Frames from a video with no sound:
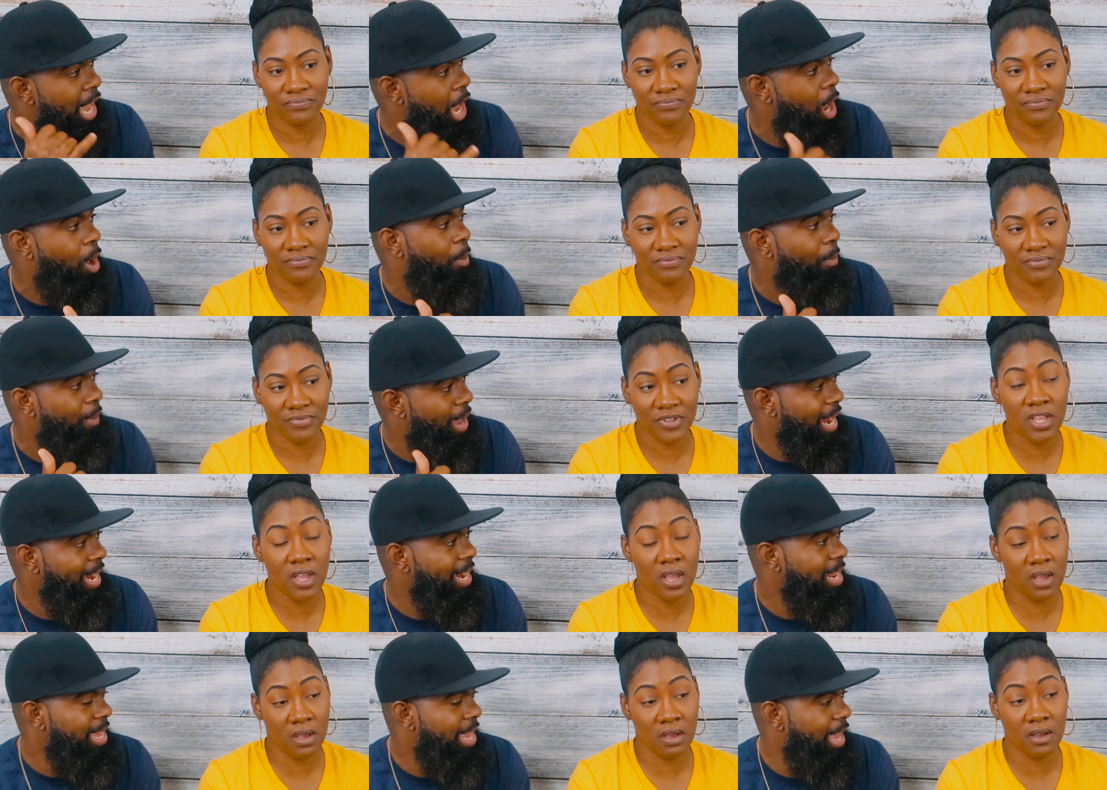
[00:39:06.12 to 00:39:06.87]
Speaker 1: help. I
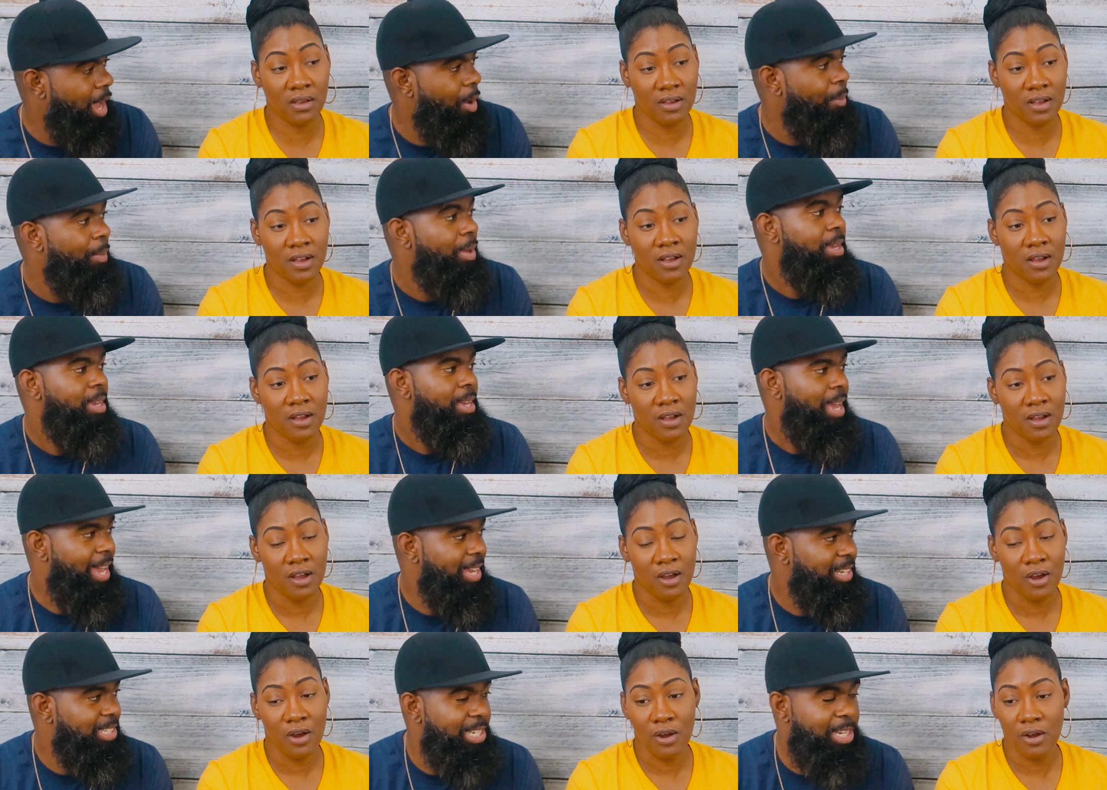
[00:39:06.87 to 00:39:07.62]
yeah. need help.
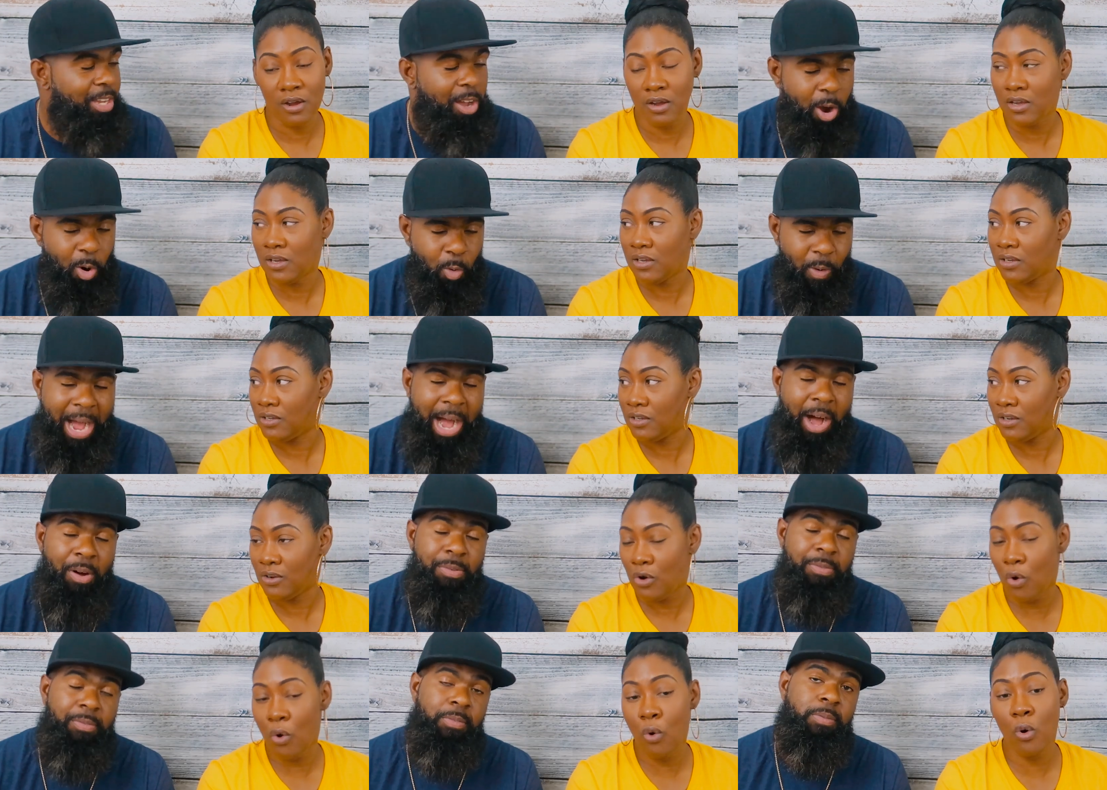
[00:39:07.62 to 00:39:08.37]
And she called
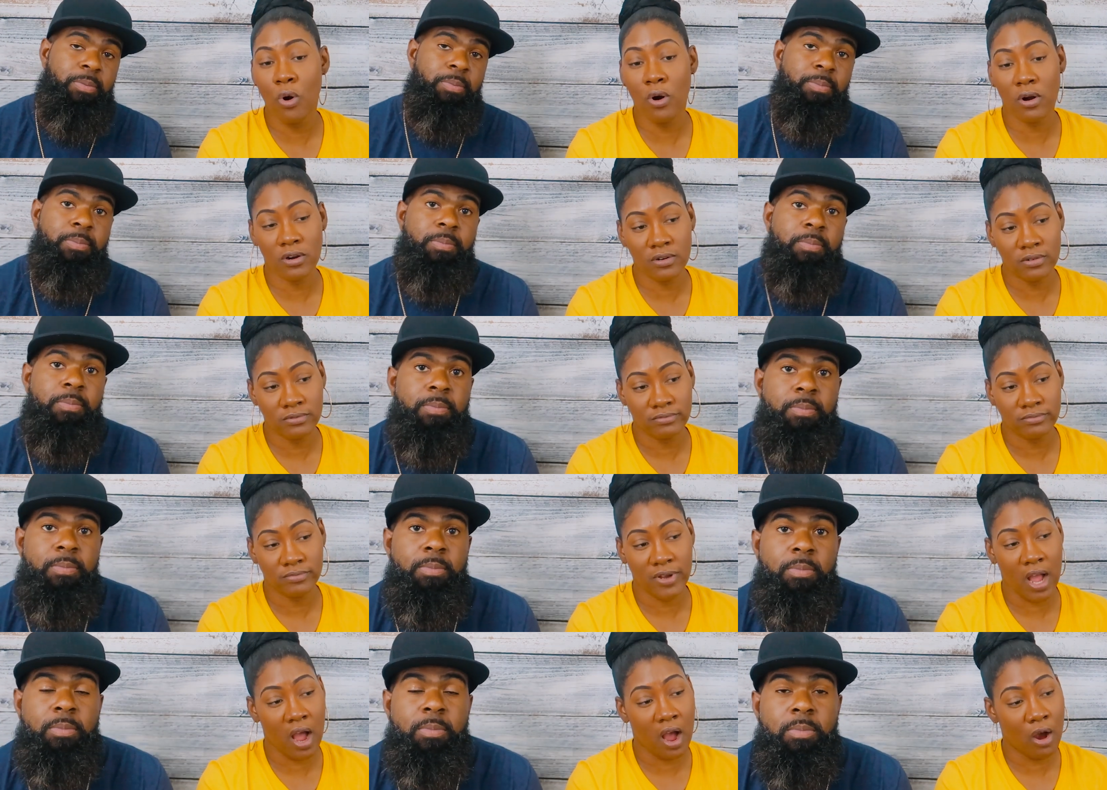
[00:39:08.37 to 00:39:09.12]
Ralph. Or
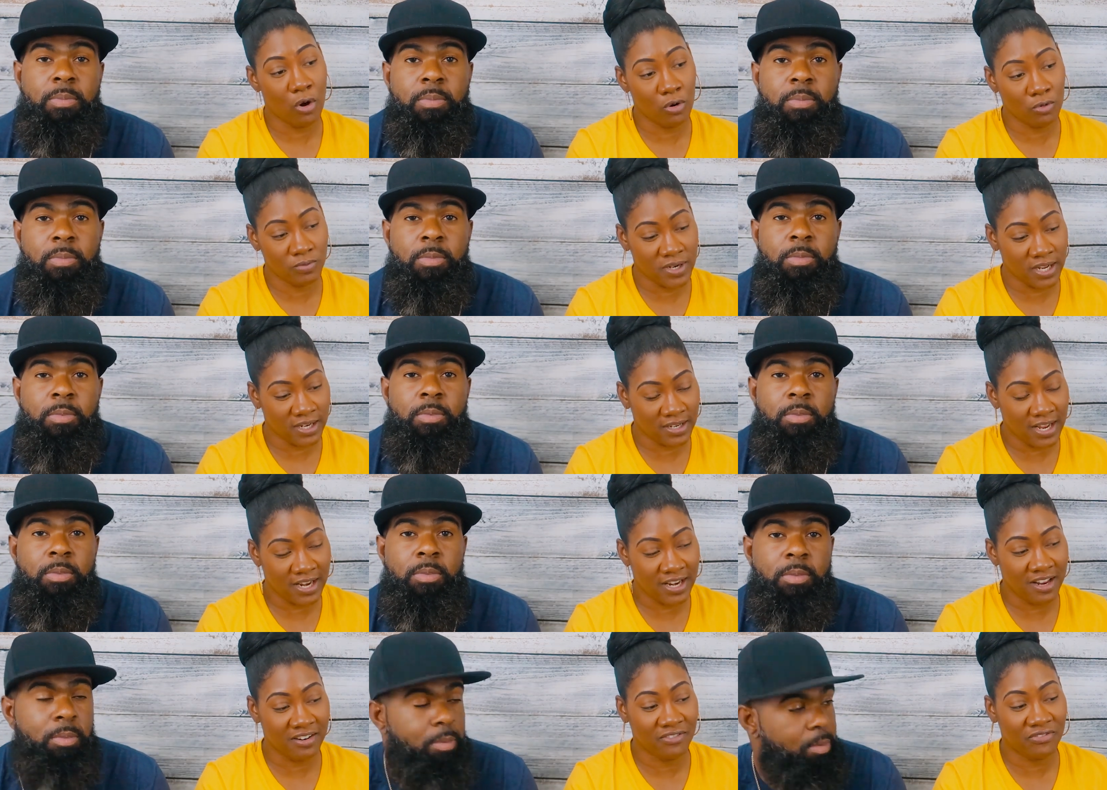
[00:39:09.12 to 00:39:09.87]
I hope that
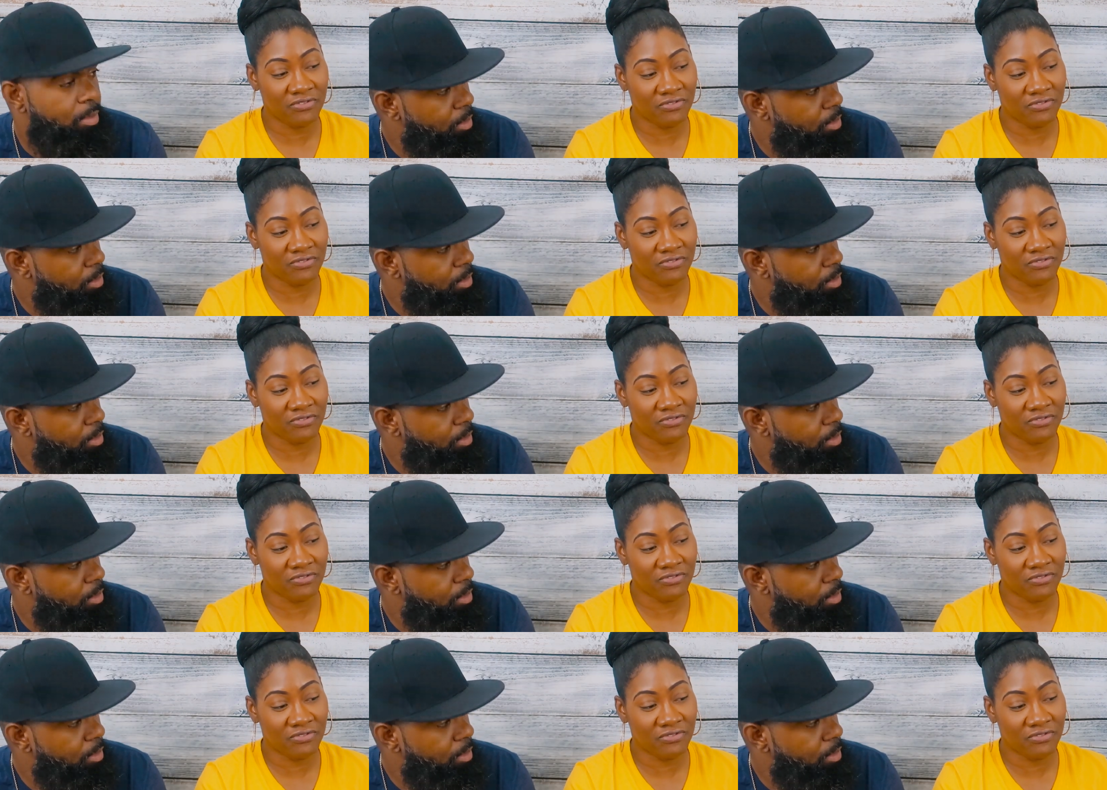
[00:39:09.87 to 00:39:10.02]
they didn't